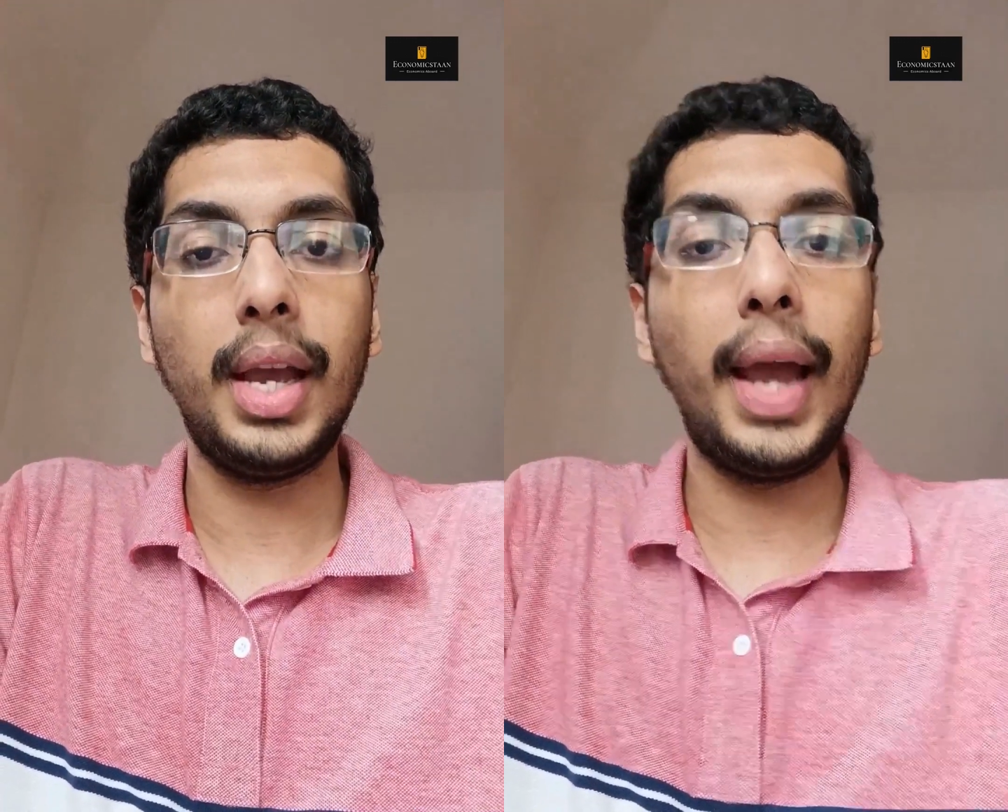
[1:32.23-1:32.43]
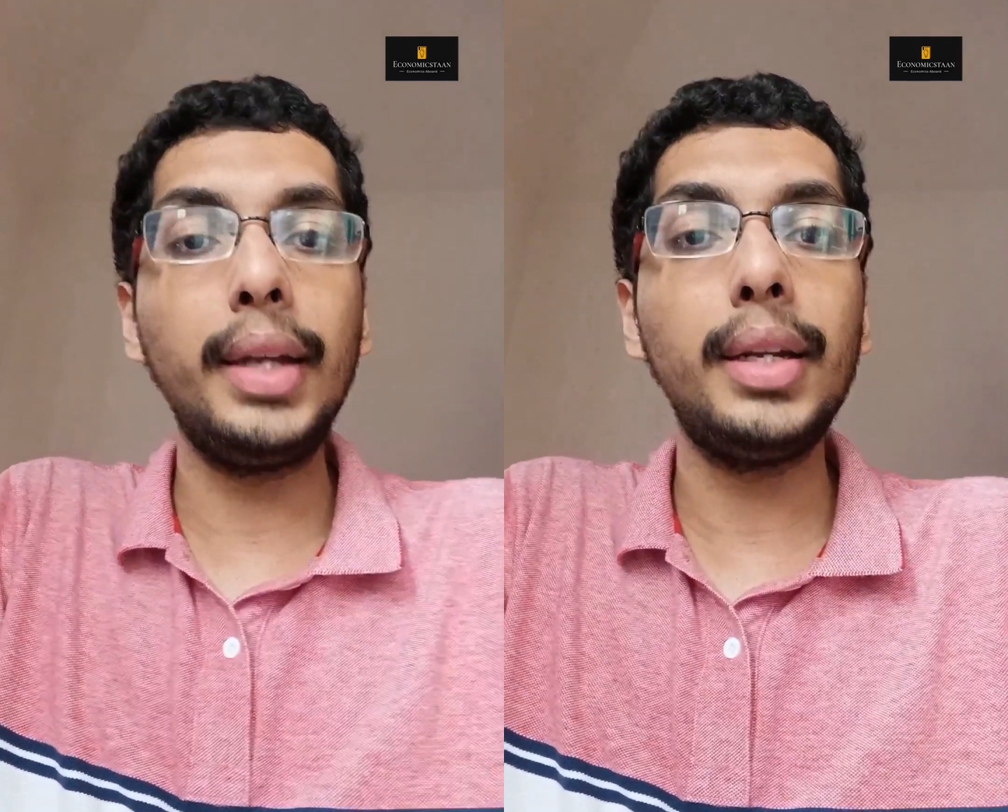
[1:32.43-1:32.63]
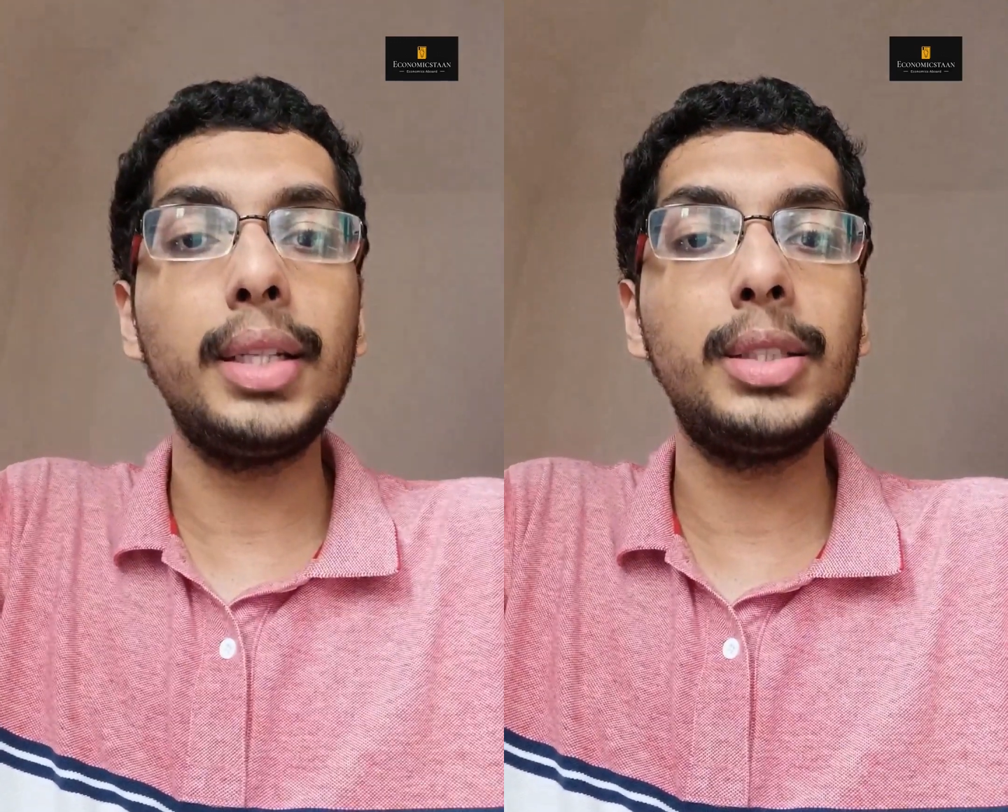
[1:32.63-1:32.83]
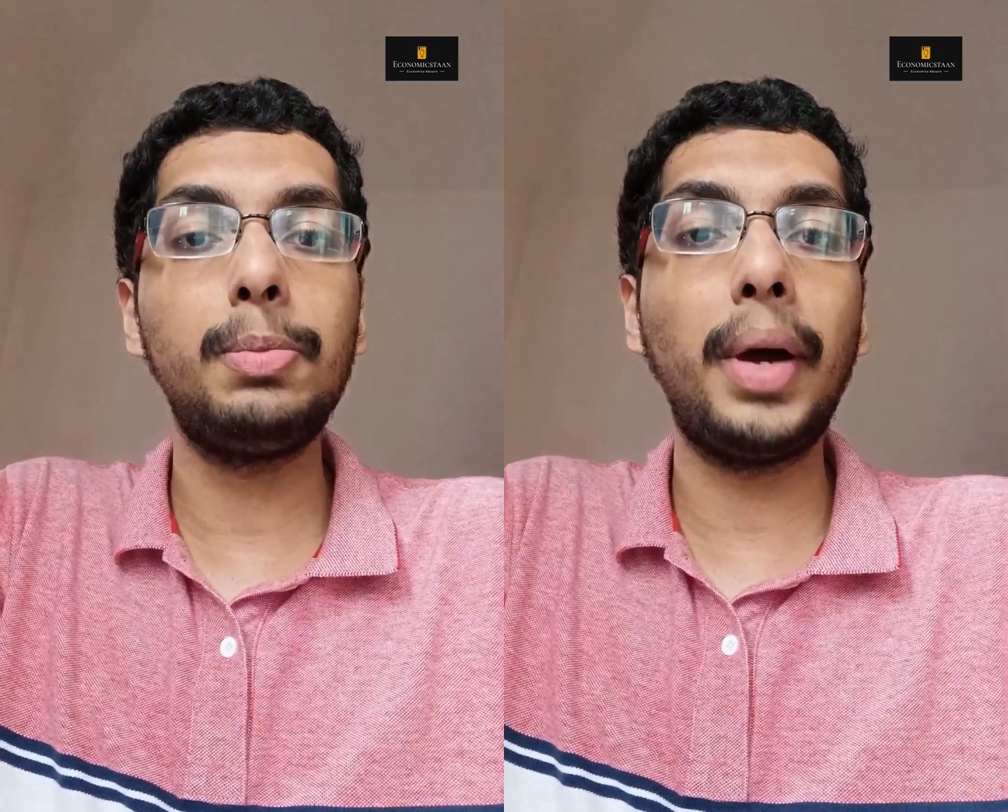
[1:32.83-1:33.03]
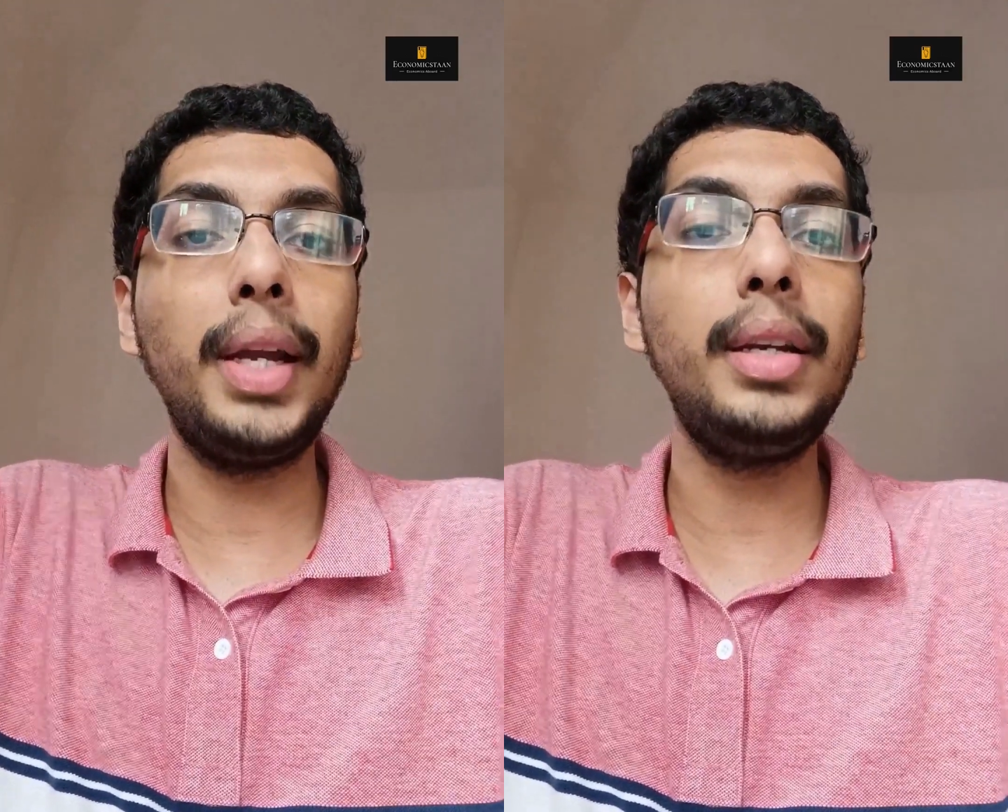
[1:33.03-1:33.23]
and it has
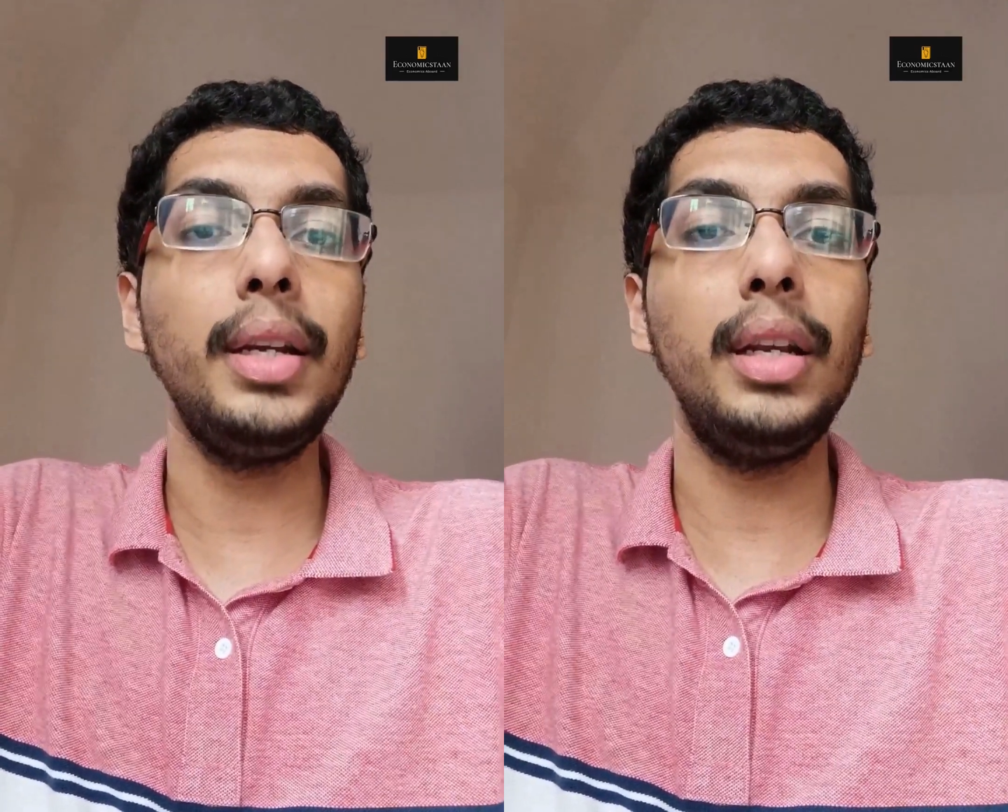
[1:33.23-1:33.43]
spiked